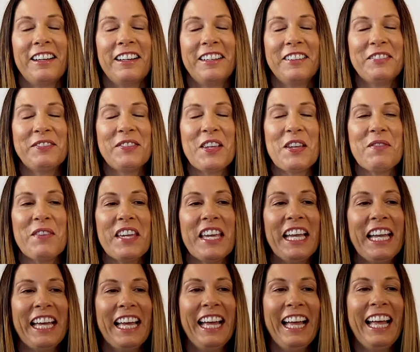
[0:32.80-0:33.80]
Baby.
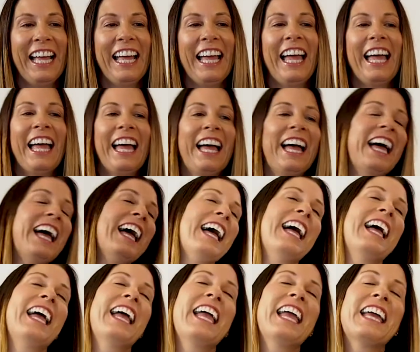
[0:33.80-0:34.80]

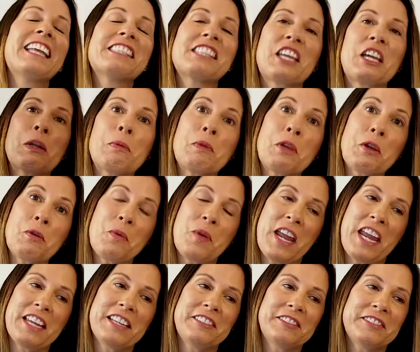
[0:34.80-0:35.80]
It's going to be a
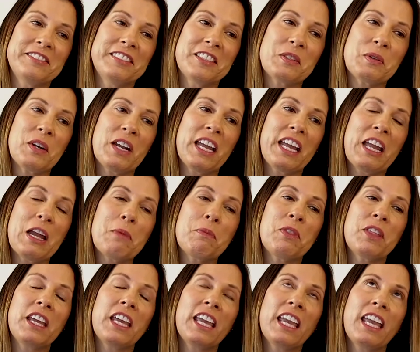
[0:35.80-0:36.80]
wait, is what I kept
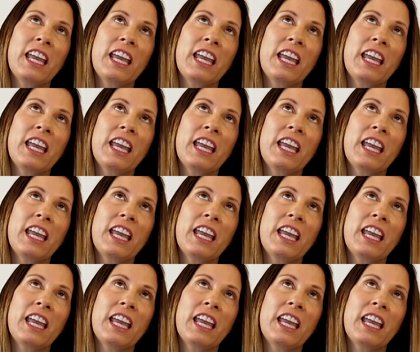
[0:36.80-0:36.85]
thinking.